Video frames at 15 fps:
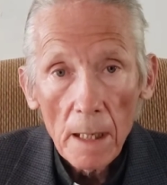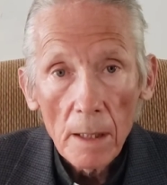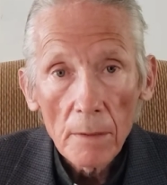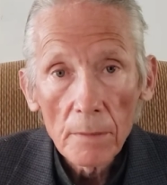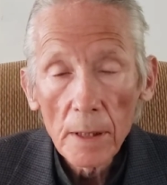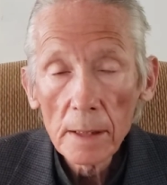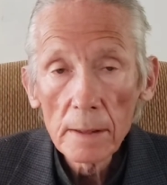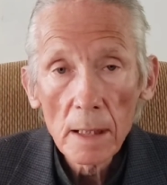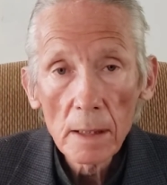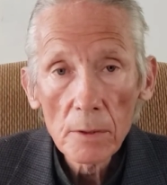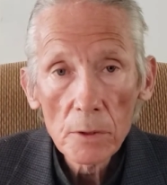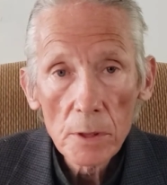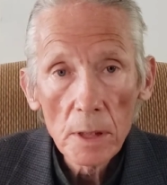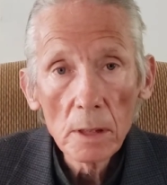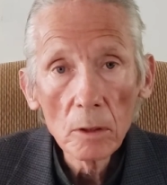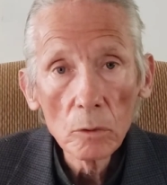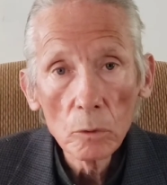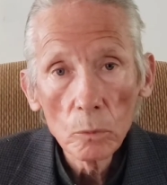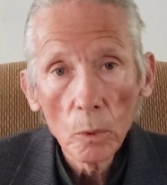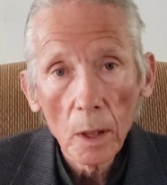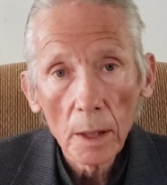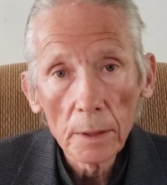that not a single
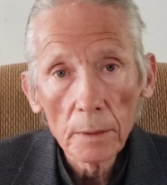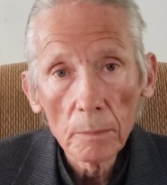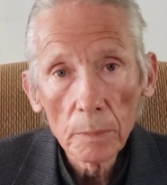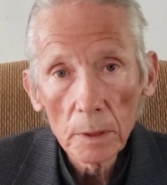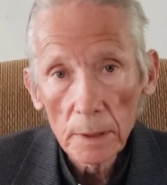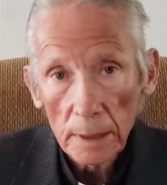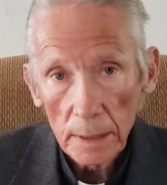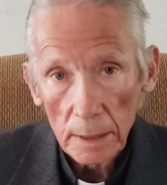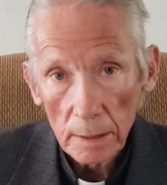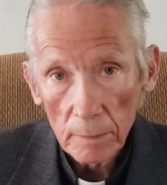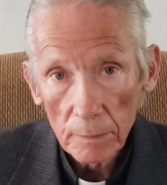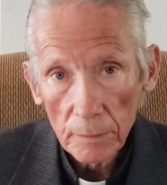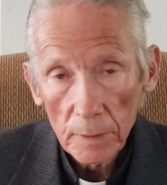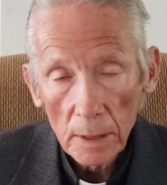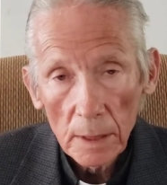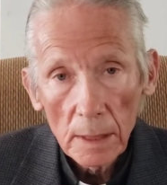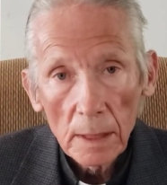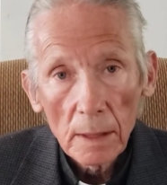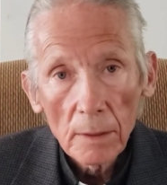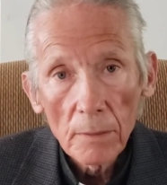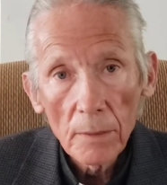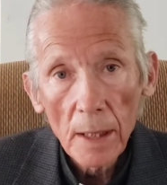one believed
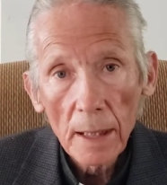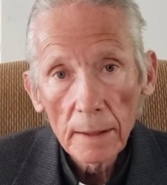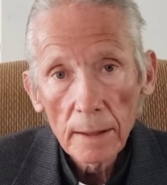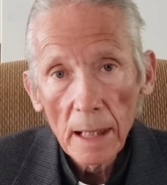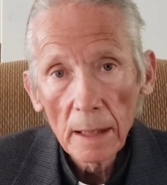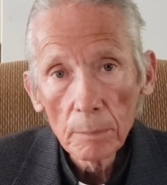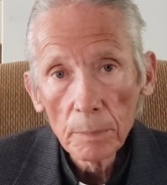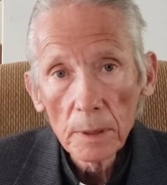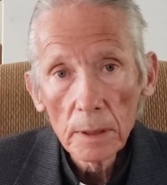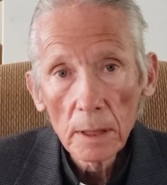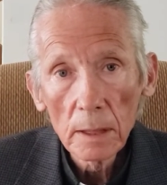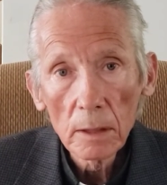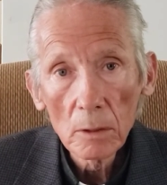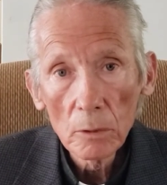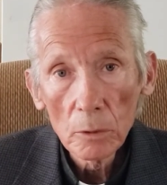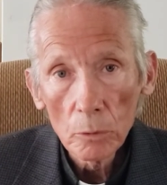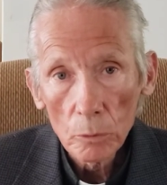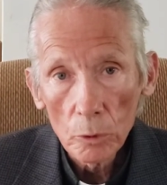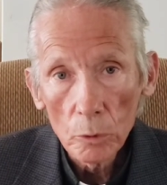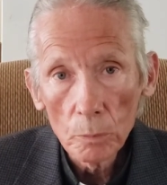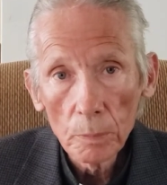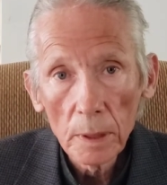that that particular
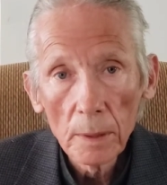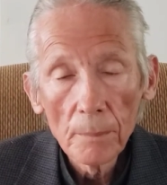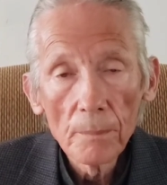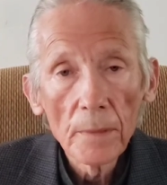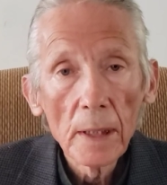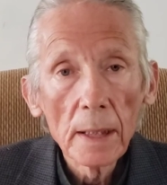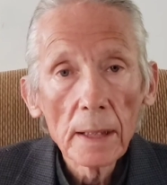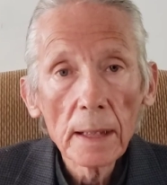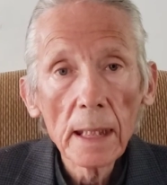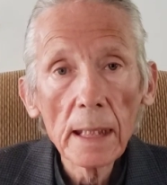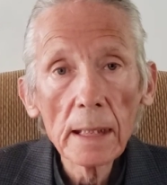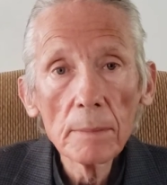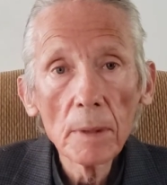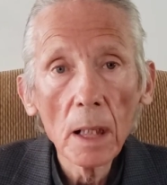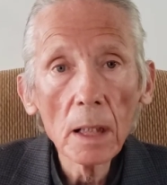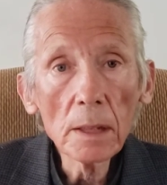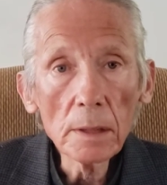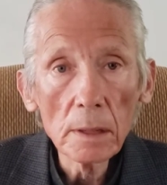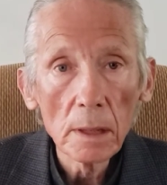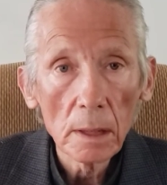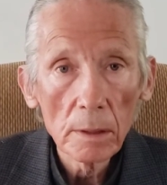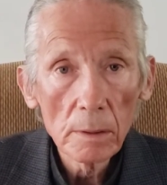group came
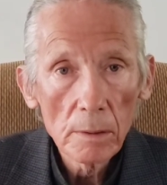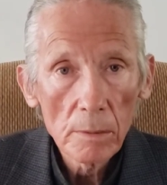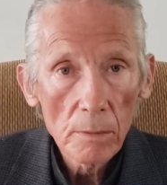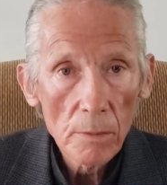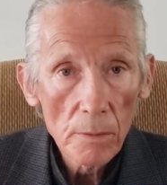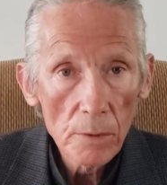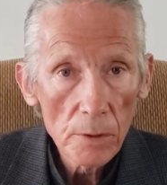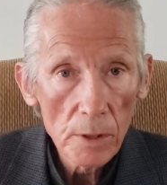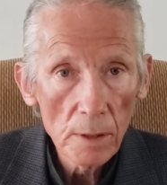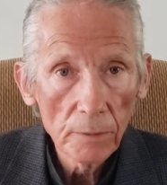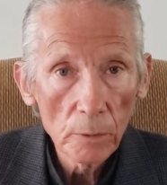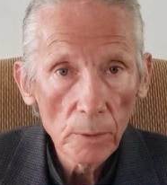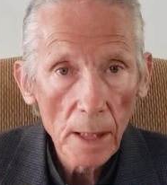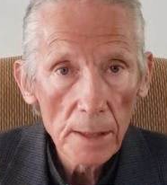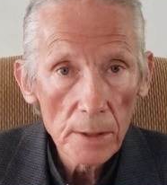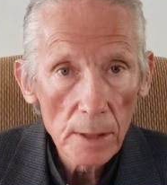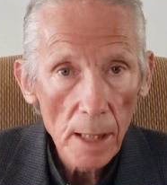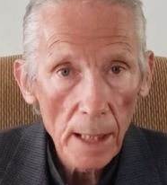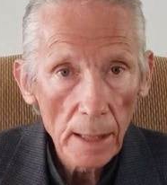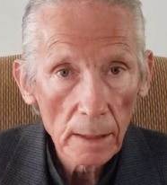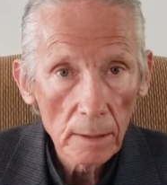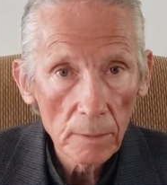under the Civil Rights
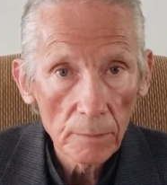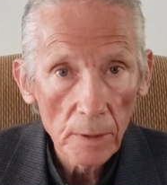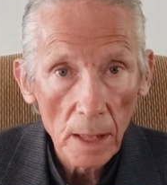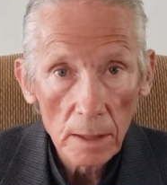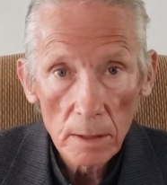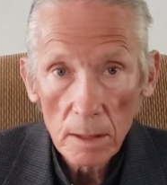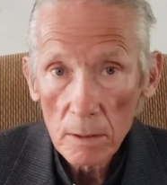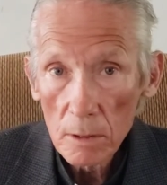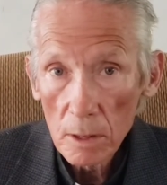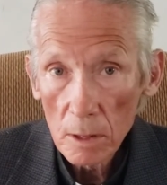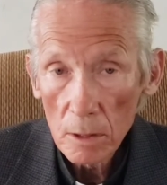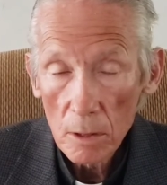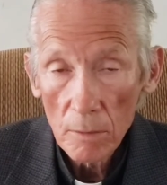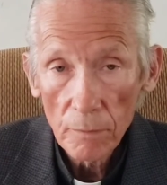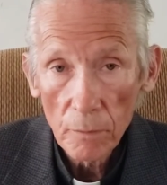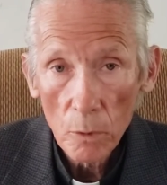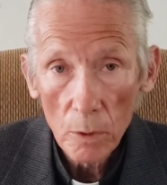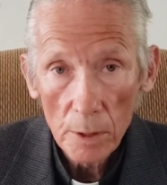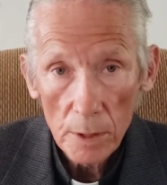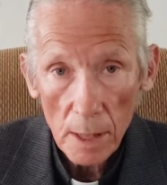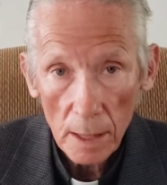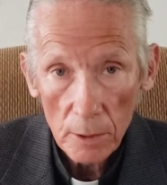Act of
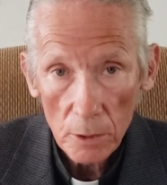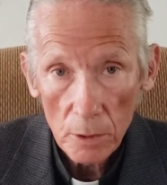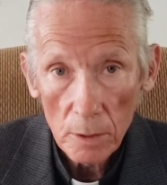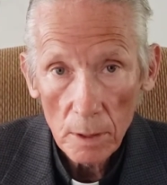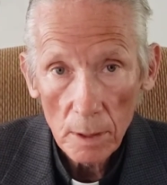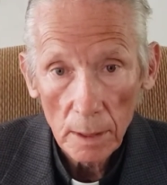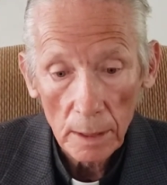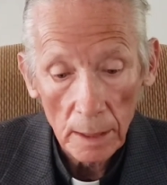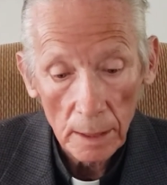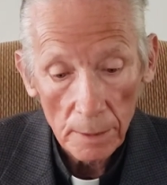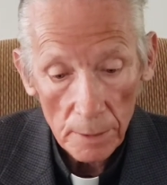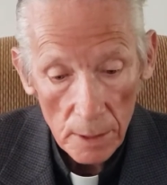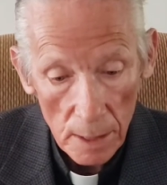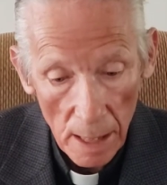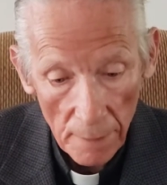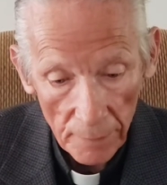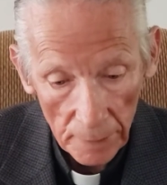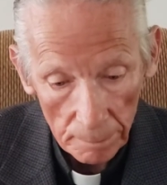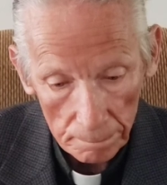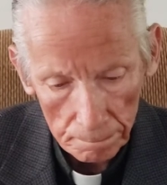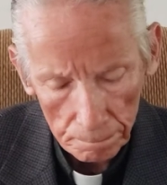1964, Section 7.